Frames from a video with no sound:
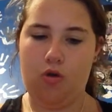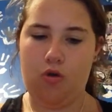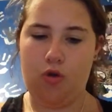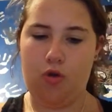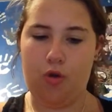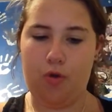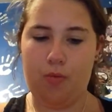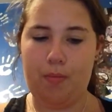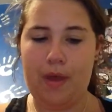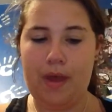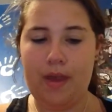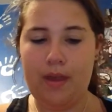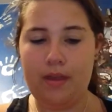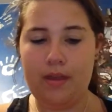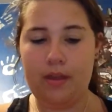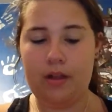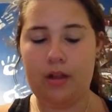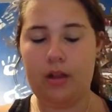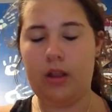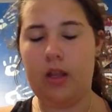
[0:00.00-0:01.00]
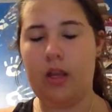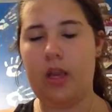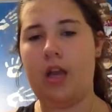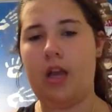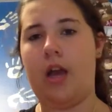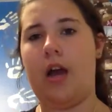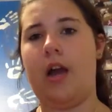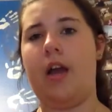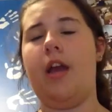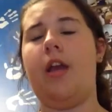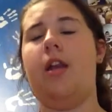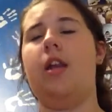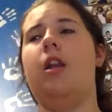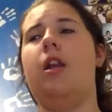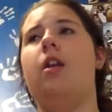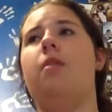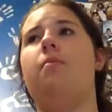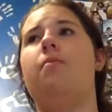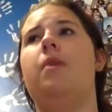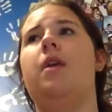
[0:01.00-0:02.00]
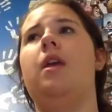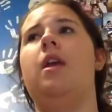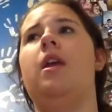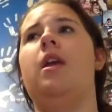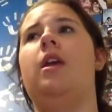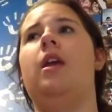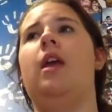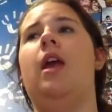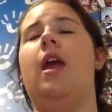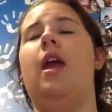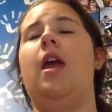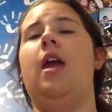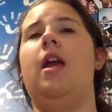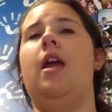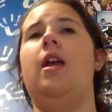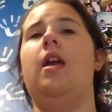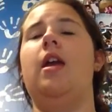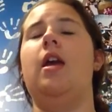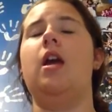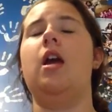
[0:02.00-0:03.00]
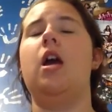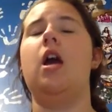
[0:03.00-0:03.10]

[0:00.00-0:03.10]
So basically, I ended up being a